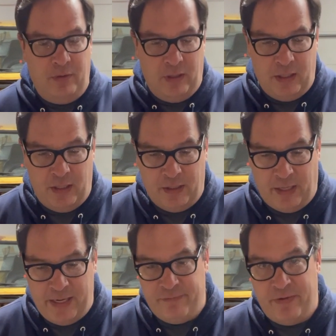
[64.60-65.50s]

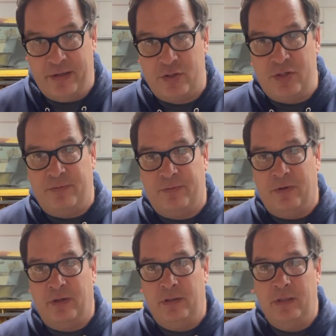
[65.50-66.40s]
I have that
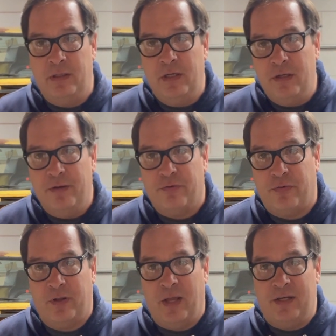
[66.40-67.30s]
shifter. So
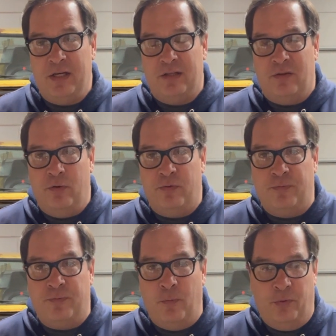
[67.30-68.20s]
I'd like to get those
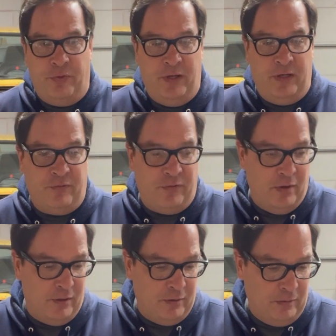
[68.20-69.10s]
4 things
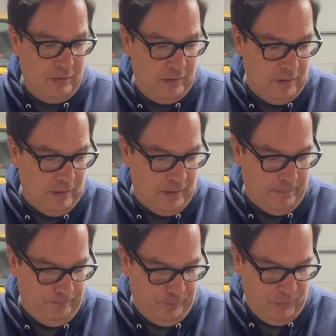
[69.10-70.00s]
done.
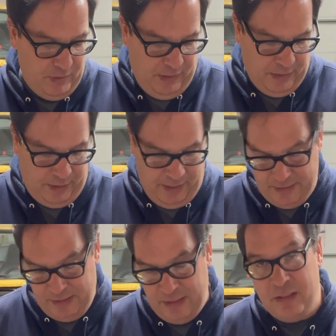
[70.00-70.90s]
And I kind
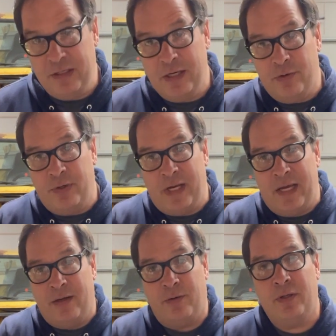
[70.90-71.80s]
of need to narrow it
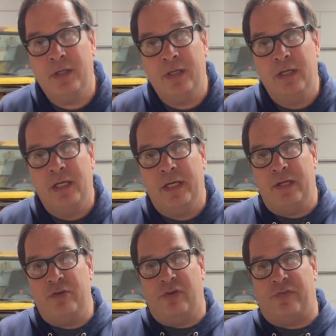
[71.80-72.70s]
down
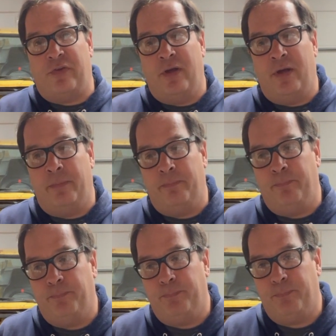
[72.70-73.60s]
and just
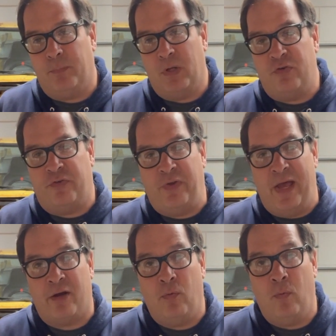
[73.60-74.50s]

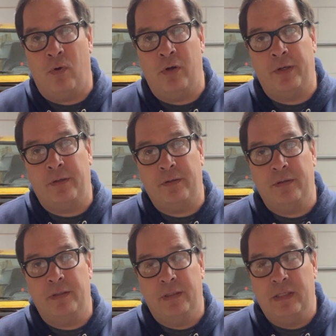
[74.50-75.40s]
tackle one
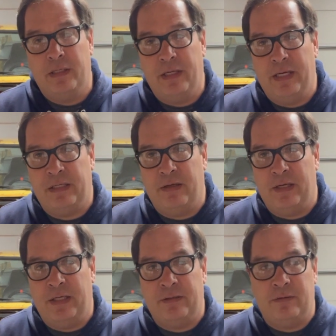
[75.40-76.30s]

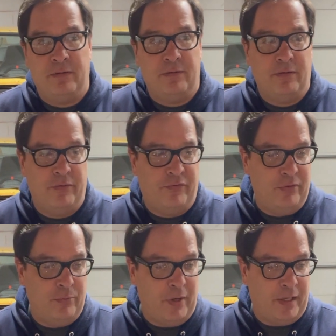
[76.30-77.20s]
and
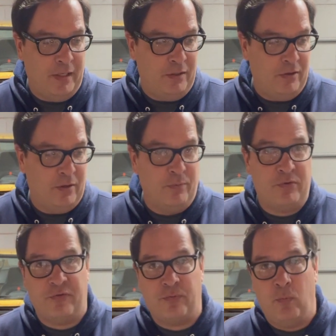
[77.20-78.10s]
see what I can get done with
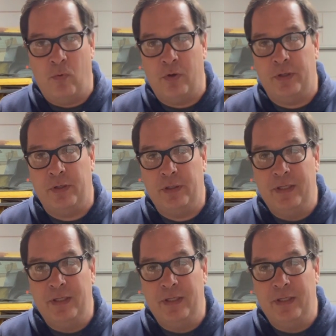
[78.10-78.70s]
just one.